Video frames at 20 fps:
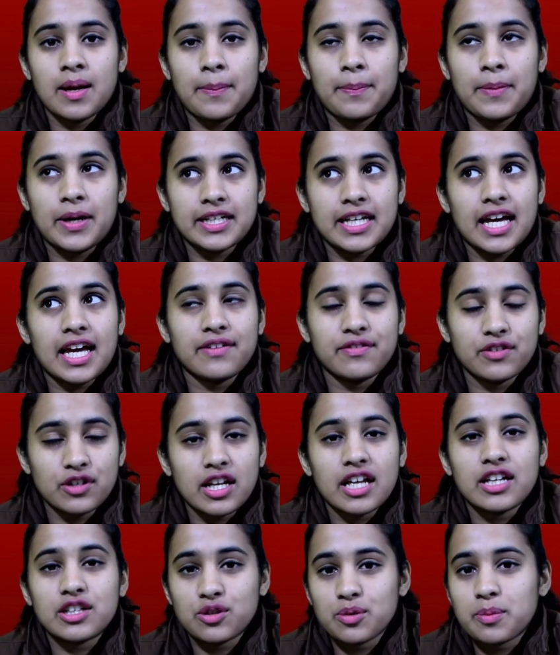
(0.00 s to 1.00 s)
But I would
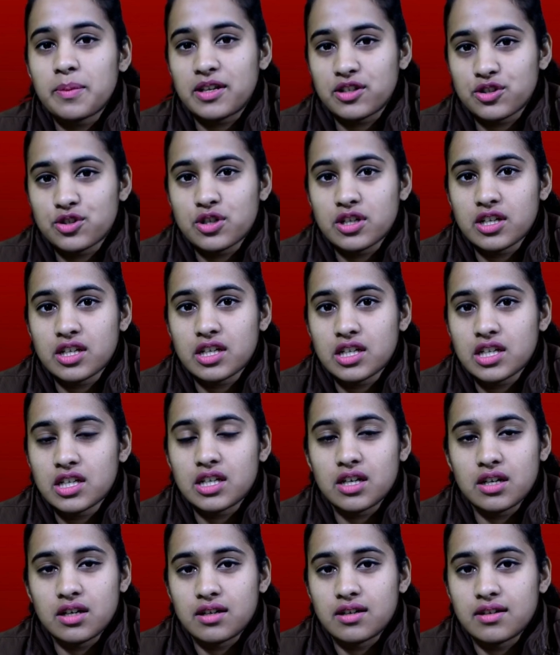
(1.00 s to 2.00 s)
like to mention
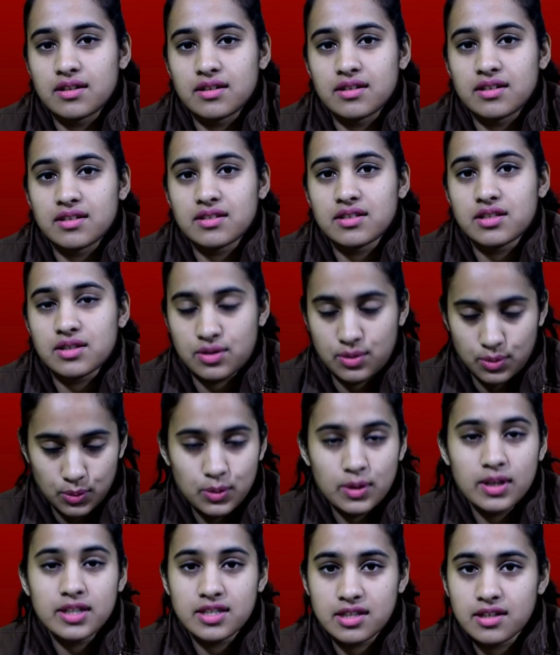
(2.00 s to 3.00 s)
uh,
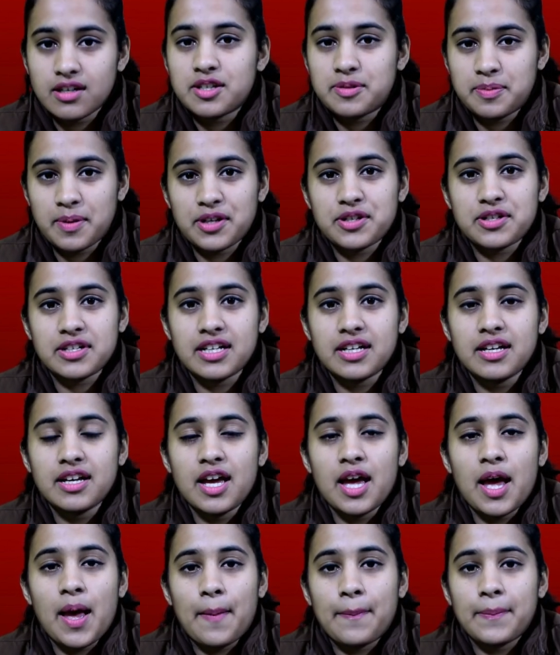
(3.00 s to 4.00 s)
Surat sir especially,
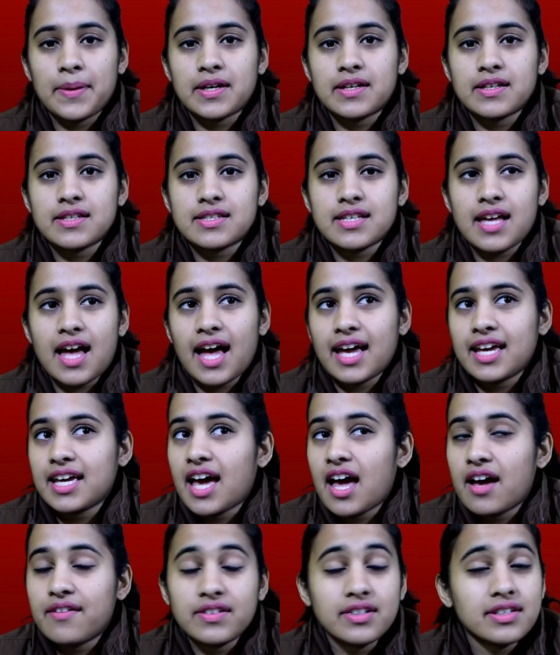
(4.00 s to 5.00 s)
because I
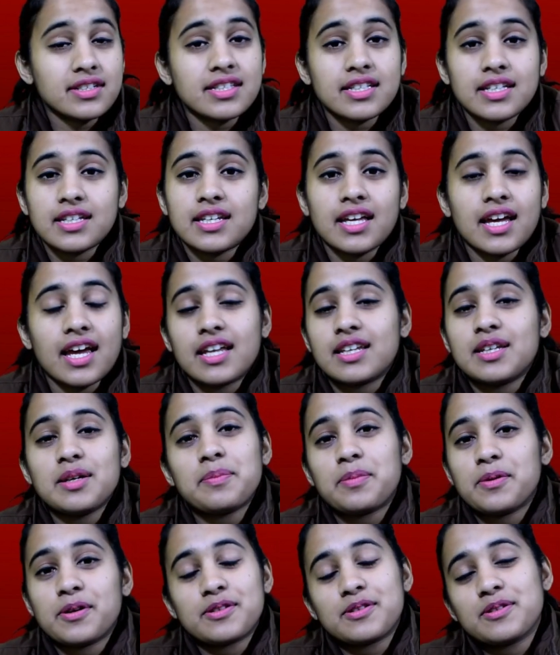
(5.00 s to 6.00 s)
haven't seen any
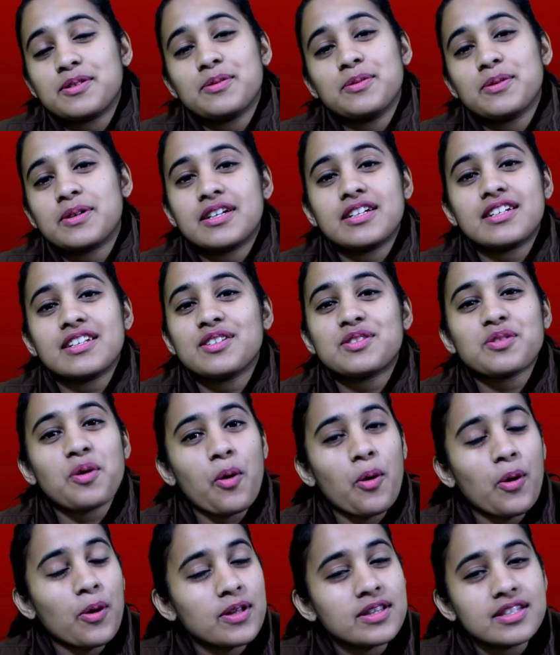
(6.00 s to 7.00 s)
person who can teach
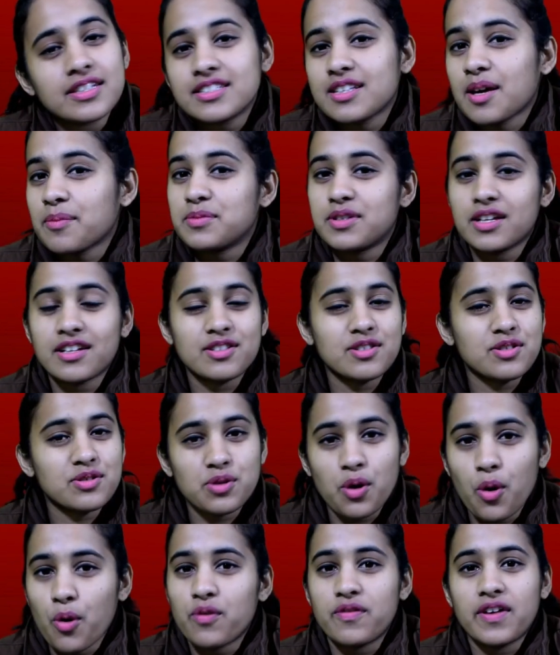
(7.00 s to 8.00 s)
all all the subjects
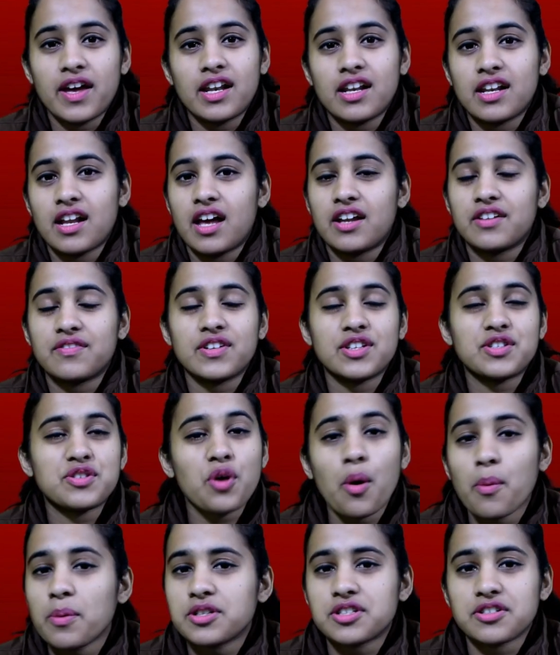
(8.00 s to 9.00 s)
so well and with
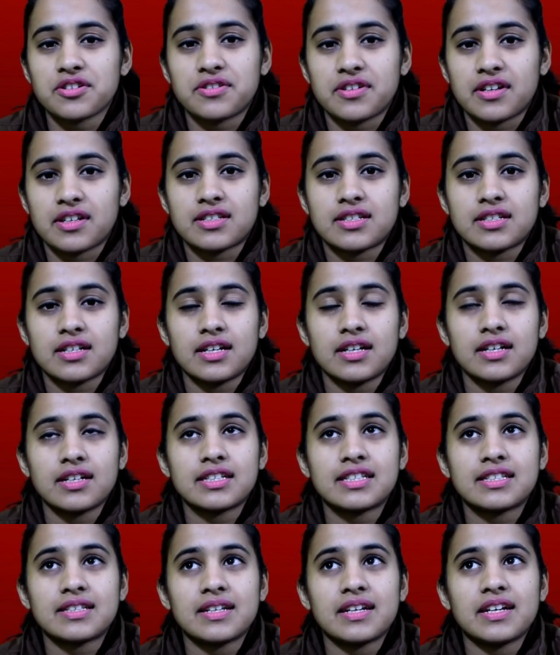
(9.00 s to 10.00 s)
so much interest.
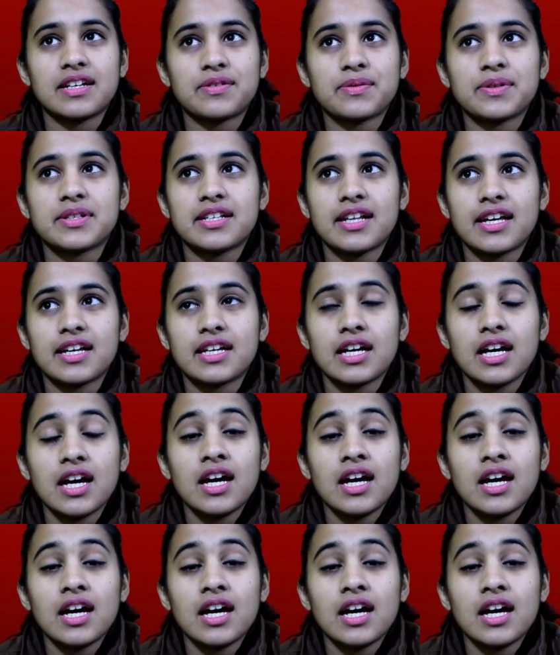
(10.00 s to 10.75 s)
It's, it was like